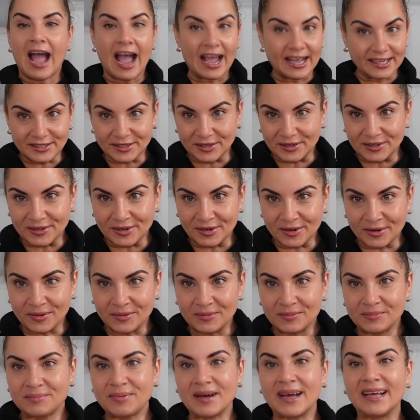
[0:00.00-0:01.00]
I don't know,
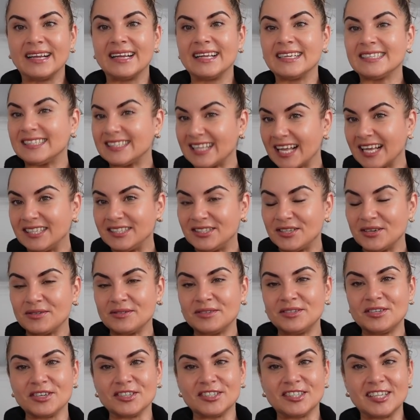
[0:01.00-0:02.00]
but stay
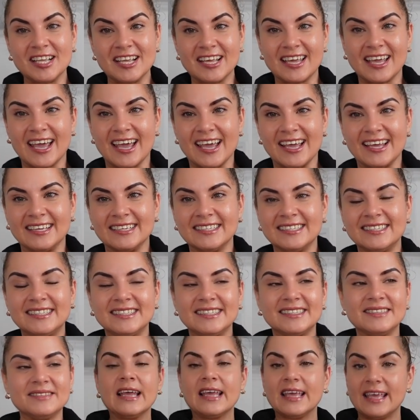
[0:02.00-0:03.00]
tuned just in
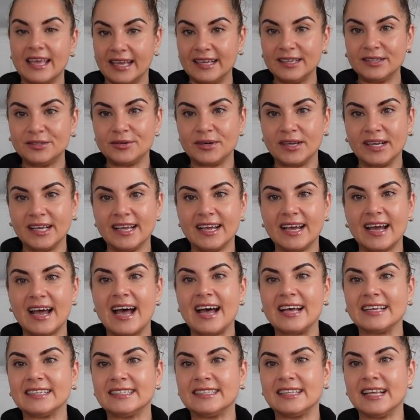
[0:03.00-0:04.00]
case. Kendry
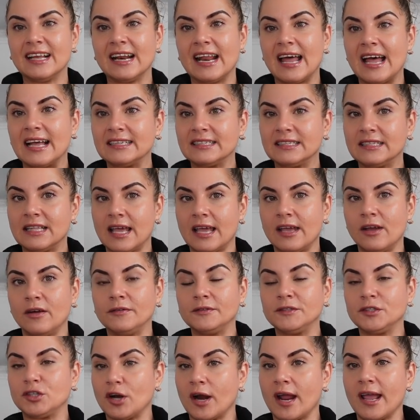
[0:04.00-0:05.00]
has the last day
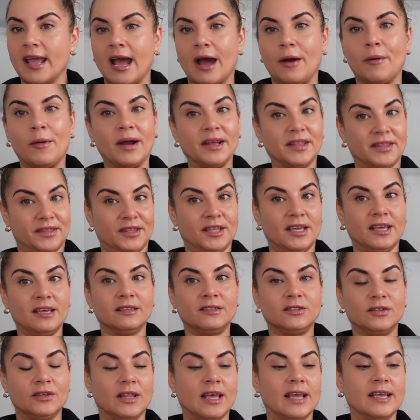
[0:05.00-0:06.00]
of tryout. I
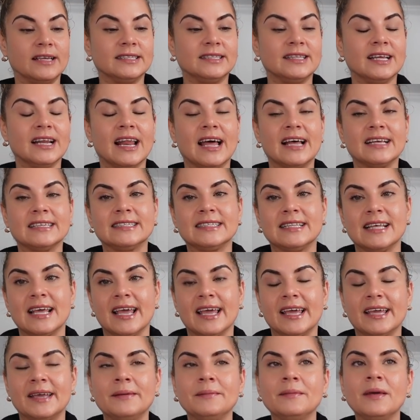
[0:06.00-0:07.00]
think today is the last
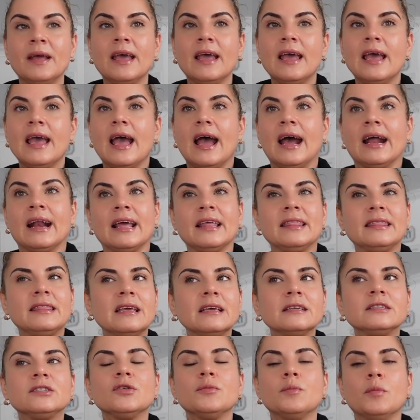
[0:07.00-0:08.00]
day, and I
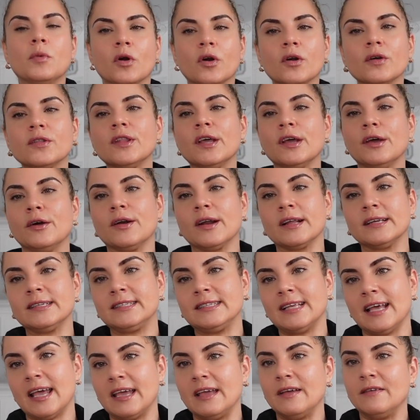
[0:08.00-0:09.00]
think tomorrow they're going to
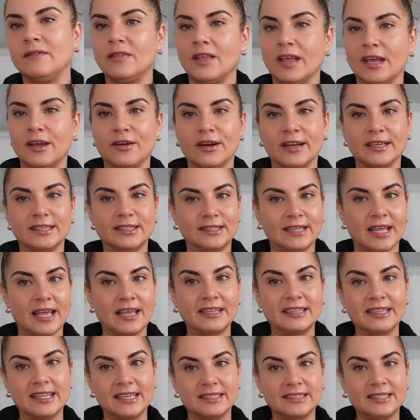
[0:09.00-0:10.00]
say if they're going to stay
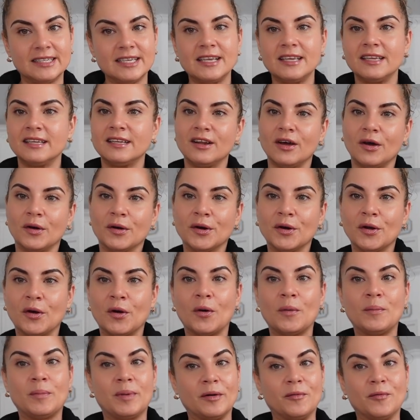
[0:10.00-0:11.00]
in the team or
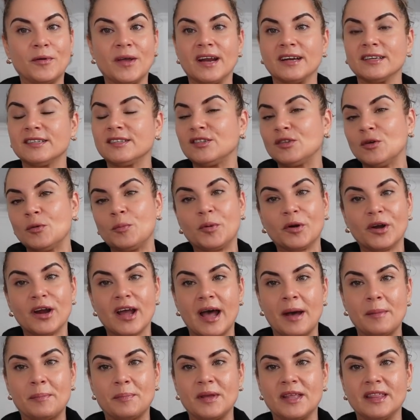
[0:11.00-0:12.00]
no, but we are super
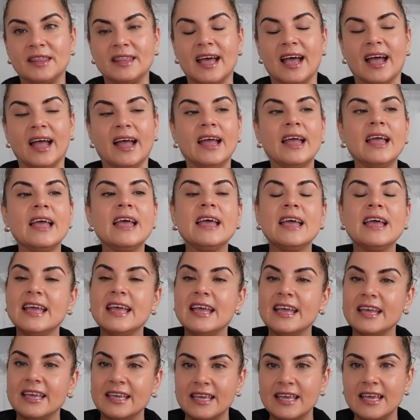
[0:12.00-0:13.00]
happy that
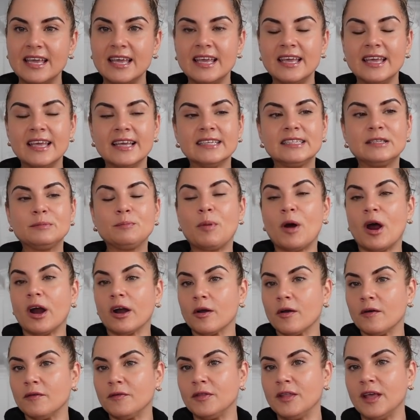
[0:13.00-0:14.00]
he is part
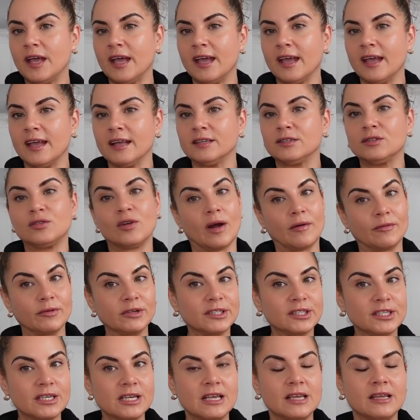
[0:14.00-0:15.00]
of the travel
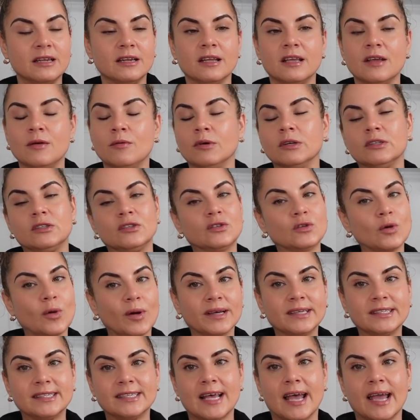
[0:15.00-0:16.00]
team. He was so
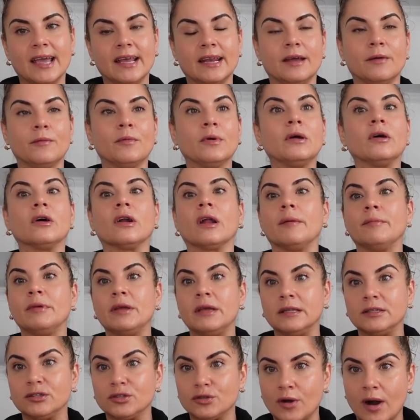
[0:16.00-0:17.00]
excited. We're going to
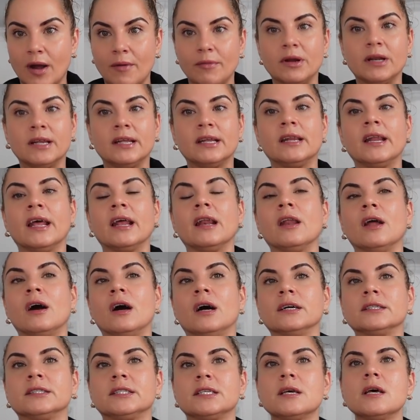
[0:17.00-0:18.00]
be traveling a
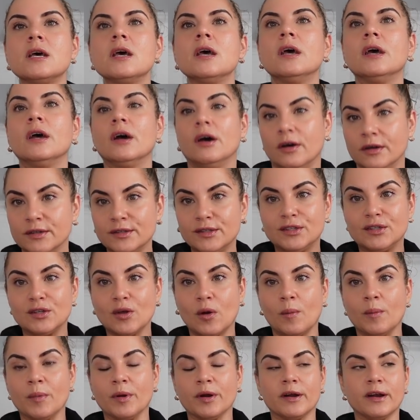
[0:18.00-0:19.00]
lot on
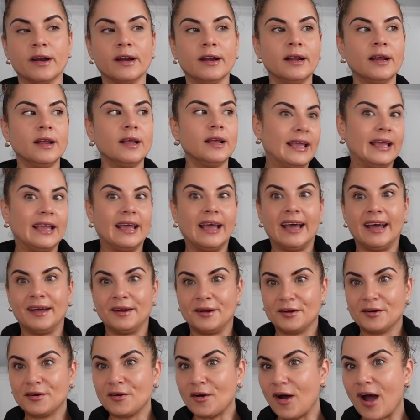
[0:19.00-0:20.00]
summer. I
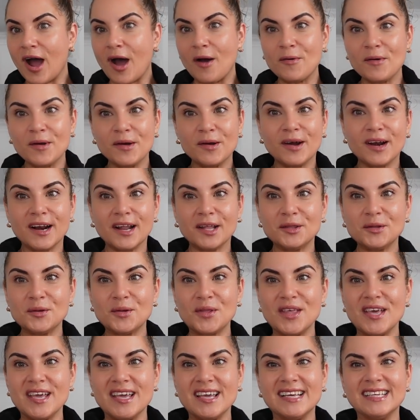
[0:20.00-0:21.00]
don't know how we're gonna do
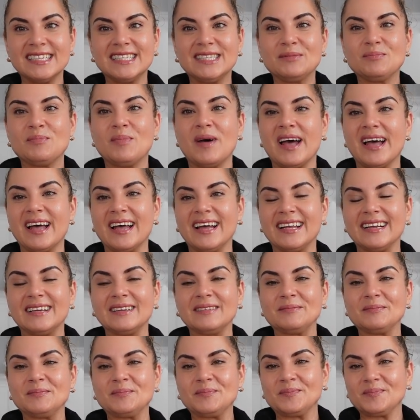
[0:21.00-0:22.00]
this, but
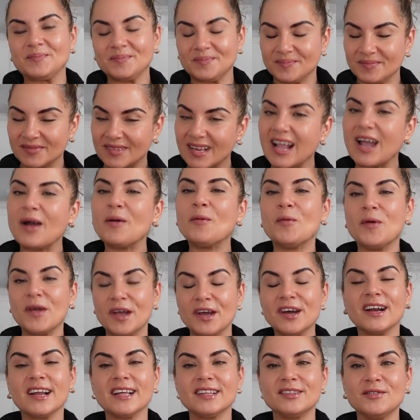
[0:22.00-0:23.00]
we're
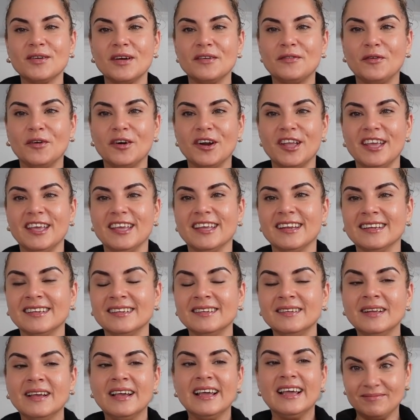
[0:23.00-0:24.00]
gonna do it for
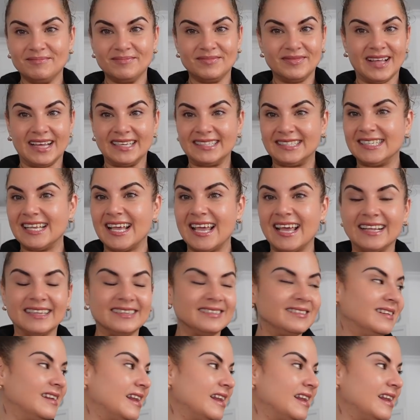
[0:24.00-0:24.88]
him. That's it.